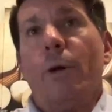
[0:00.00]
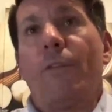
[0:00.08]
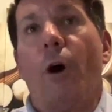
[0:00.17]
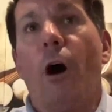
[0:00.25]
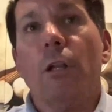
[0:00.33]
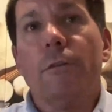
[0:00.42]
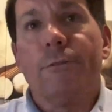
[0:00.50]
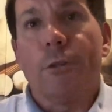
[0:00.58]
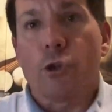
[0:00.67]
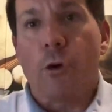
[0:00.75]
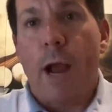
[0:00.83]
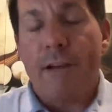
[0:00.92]
with all
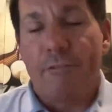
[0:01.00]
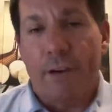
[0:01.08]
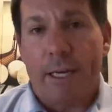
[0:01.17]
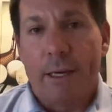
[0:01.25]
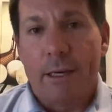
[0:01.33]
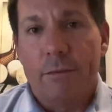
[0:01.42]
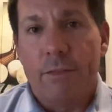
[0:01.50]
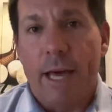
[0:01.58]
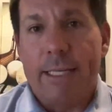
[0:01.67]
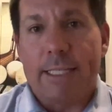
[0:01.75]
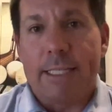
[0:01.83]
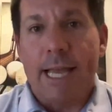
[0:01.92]
of the traffic
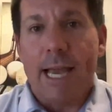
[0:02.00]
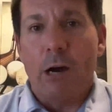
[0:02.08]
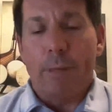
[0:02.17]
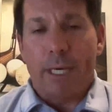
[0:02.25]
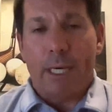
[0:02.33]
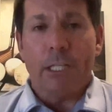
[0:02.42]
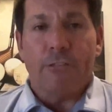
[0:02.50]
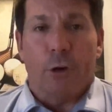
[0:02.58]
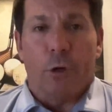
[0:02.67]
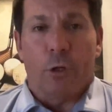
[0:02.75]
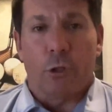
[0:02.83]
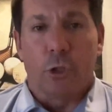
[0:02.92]
that is now,
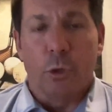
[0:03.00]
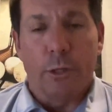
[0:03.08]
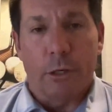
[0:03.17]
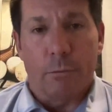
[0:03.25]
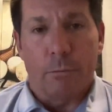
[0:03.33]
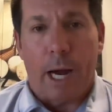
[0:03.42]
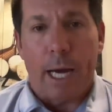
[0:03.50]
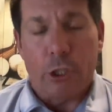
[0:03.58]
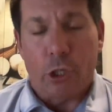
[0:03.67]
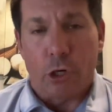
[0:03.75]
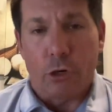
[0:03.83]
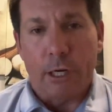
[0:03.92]
because folks are doing their
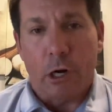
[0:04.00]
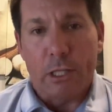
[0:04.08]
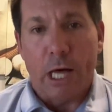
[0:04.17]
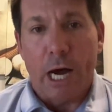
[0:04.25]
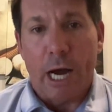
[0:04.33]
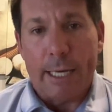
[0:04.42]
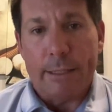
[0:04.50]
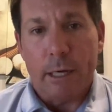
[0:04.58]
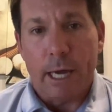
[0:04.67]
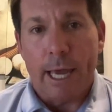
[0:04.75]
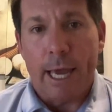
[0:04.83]
buying journey online,